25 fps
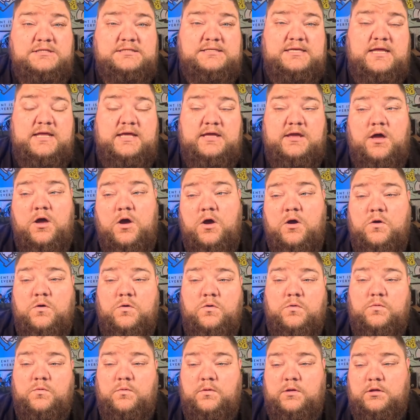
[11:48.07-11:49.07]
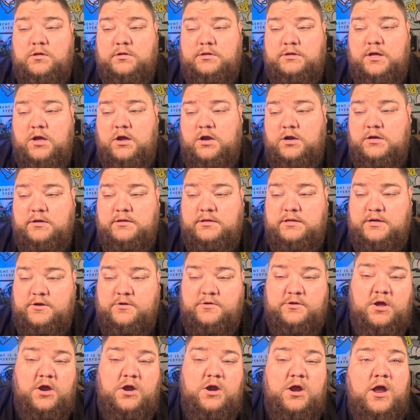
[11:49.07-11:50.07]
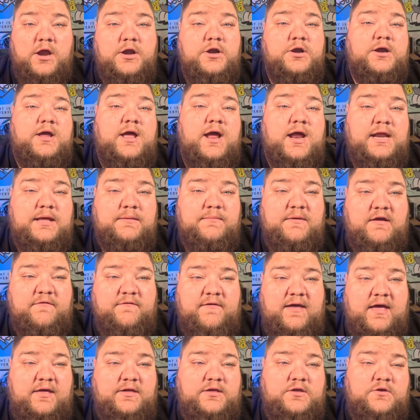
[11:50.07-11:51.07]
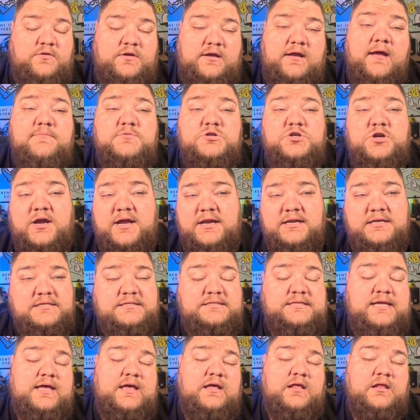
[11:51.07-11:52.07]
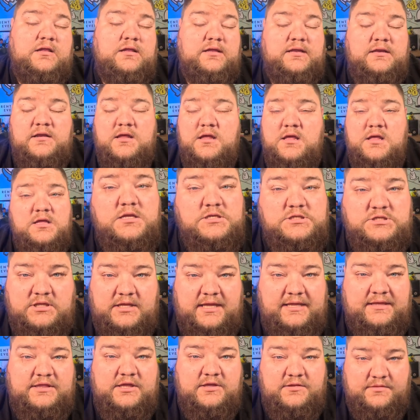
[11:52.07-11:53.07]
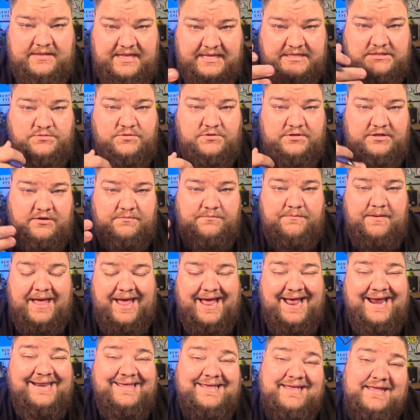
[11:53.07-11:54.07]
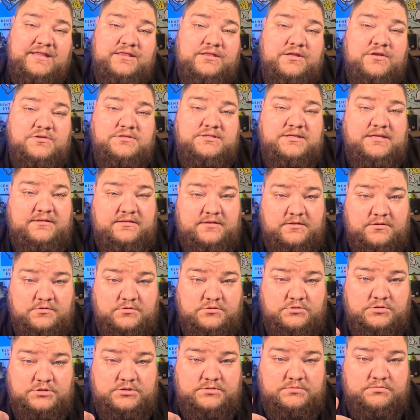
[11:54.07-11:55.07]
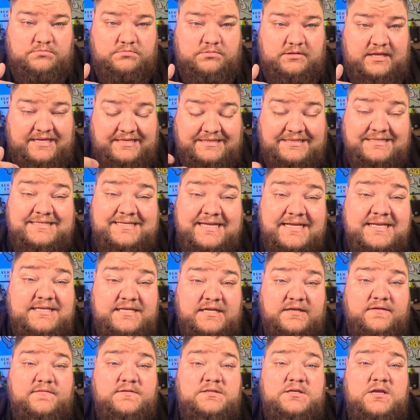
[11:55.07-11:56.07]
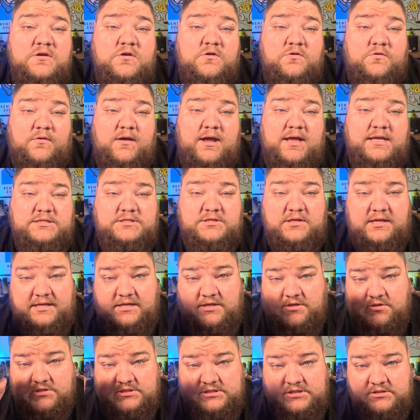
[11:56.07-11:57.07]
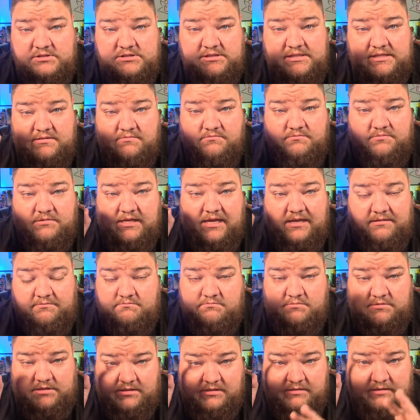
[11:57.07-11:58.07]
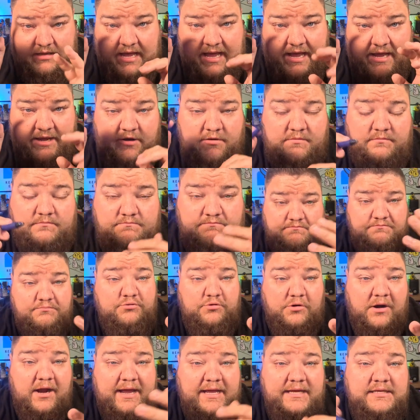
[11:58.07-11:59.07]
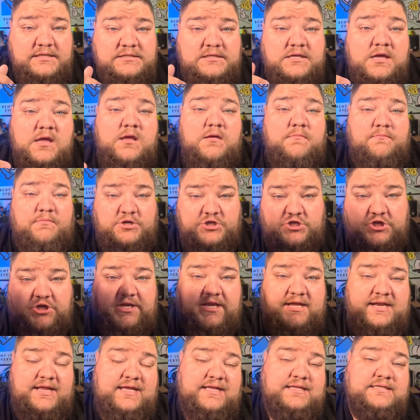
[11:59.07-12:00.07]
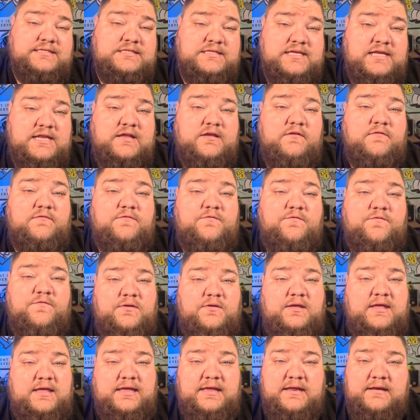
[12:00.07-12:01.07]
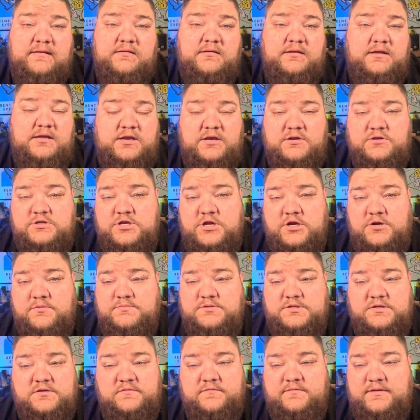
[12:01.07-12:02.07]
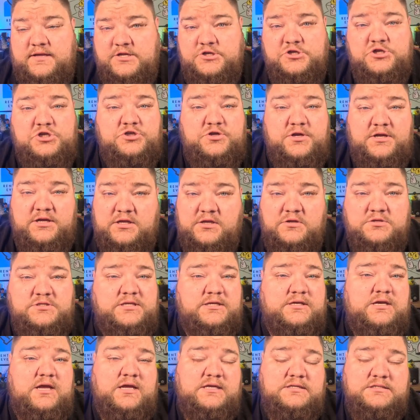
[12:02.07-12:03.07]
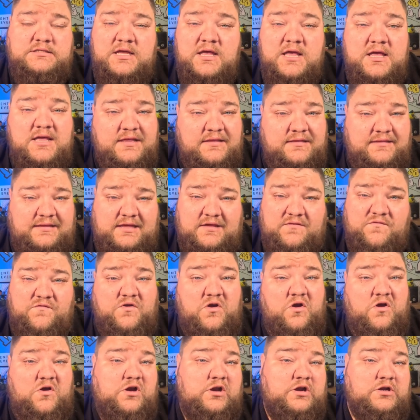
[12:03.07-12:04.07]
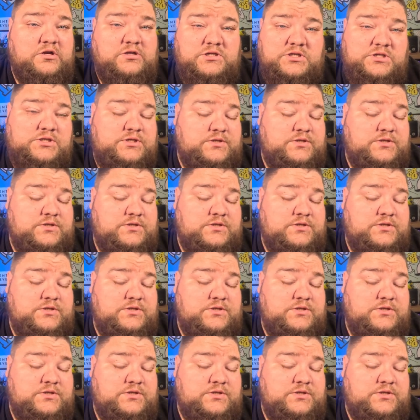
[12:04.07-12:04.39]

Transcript: saying, "Oh, well, y'all, you know, y'all undercutting my value, and I'm trying to sell." And so like the, that's where they're padding in those those incentives, right? So like you'll still see the the higher price, but you're getting incentive in you know terms of interest rate closing costs, gift cards,